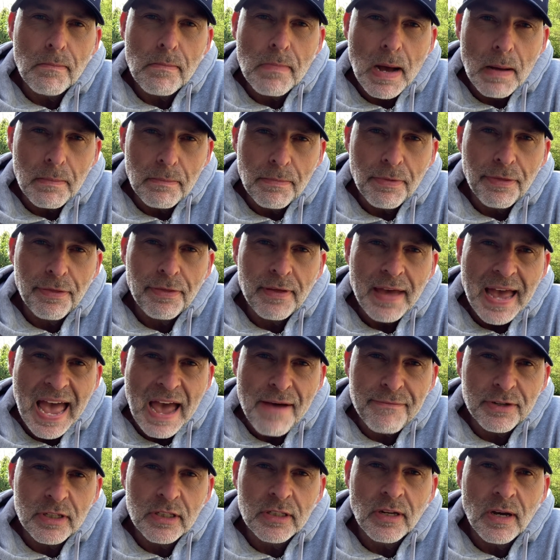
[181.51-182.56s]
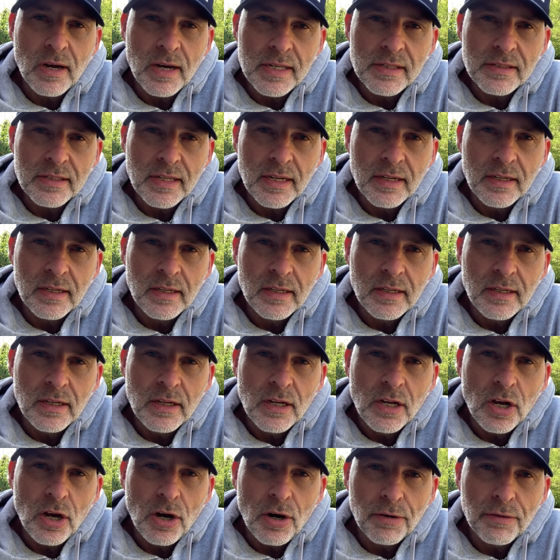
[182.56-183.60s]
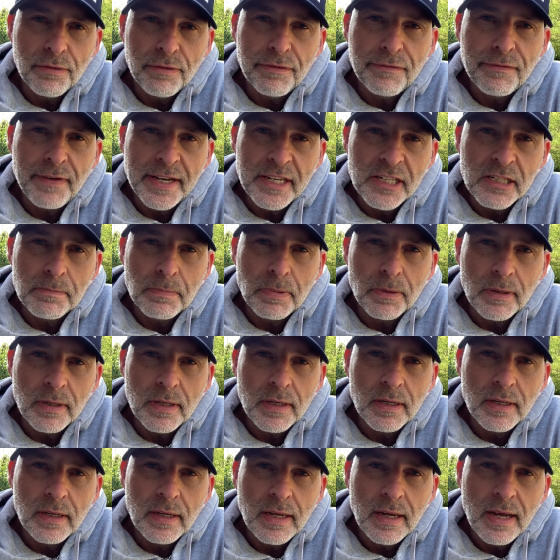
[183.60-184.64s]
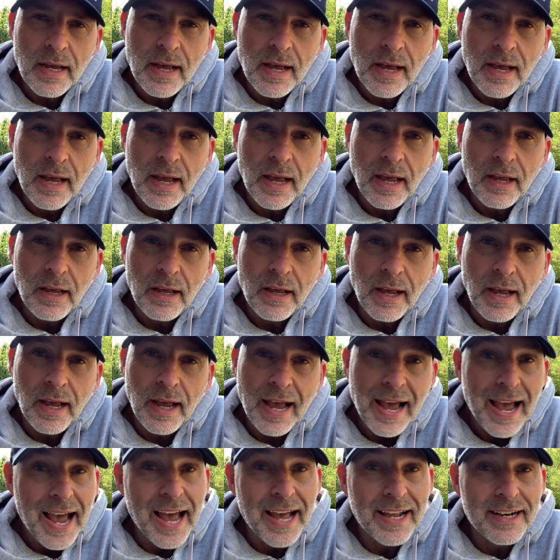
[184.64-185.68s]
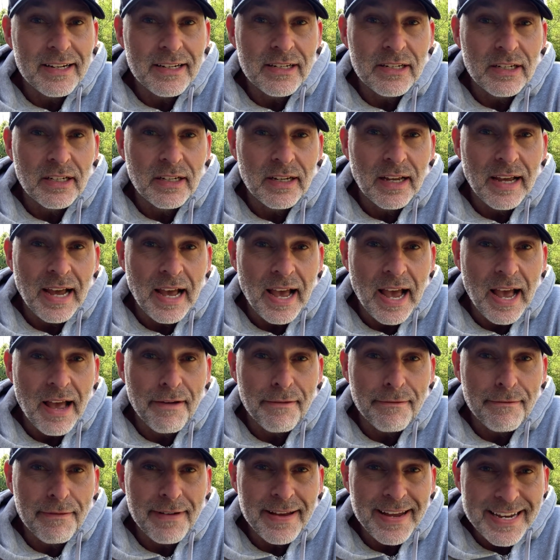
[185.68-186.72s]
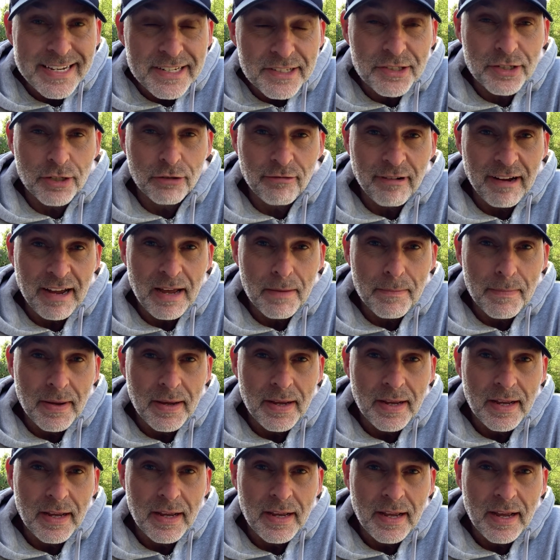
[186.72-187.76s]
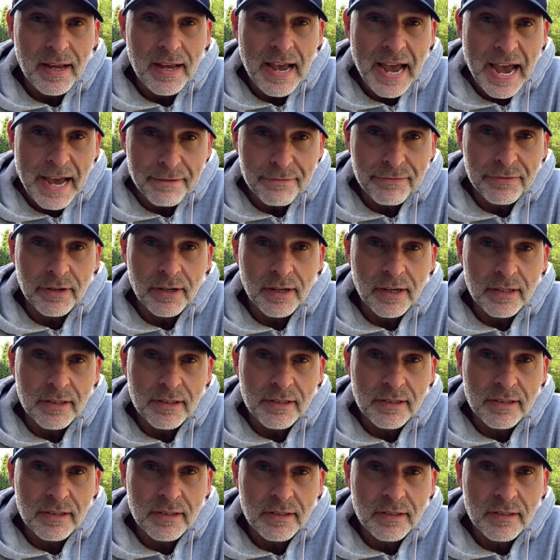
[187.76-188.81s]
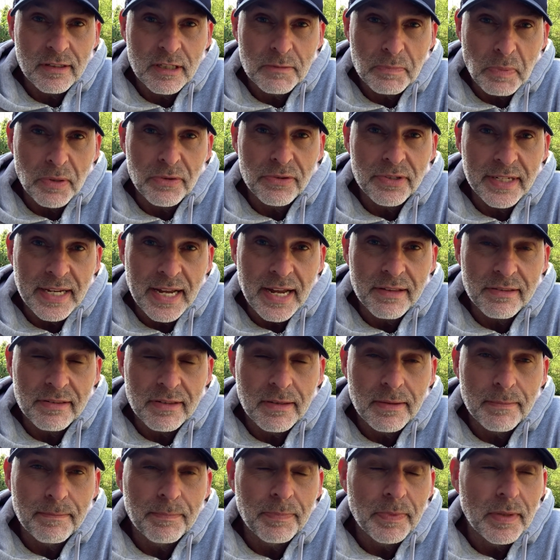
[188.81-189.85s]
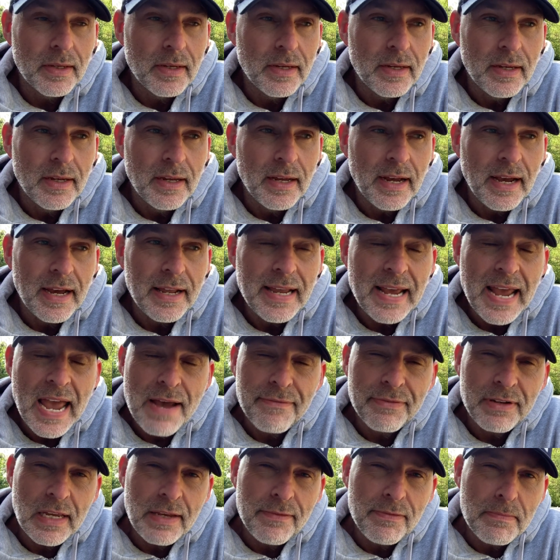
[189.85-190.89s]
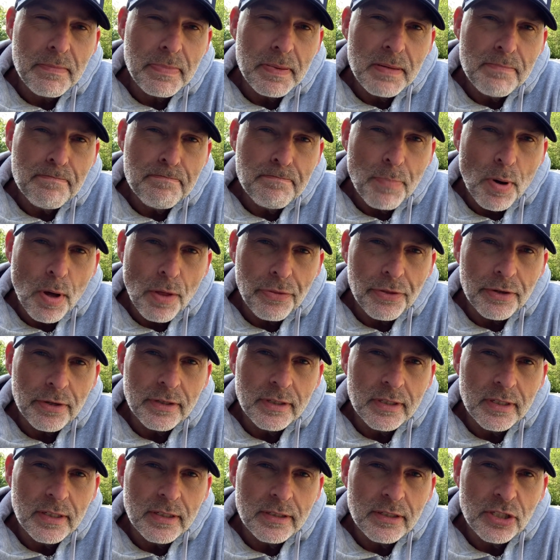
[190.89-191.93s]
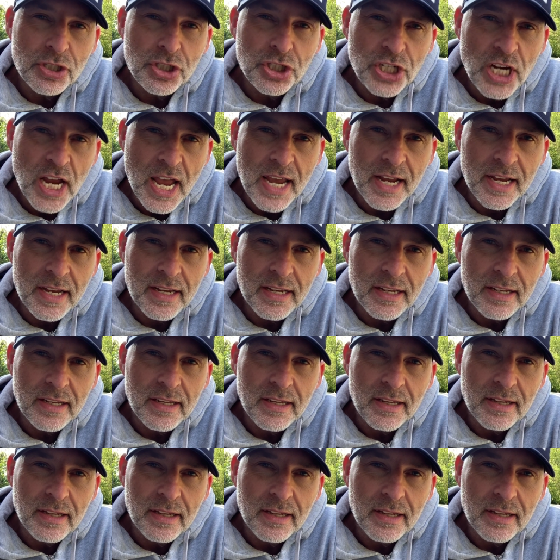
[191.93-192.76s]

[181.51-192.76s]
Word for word: month advertising on Facebook and Instagram adverts, sponsored as. And I haven't even been bothered to check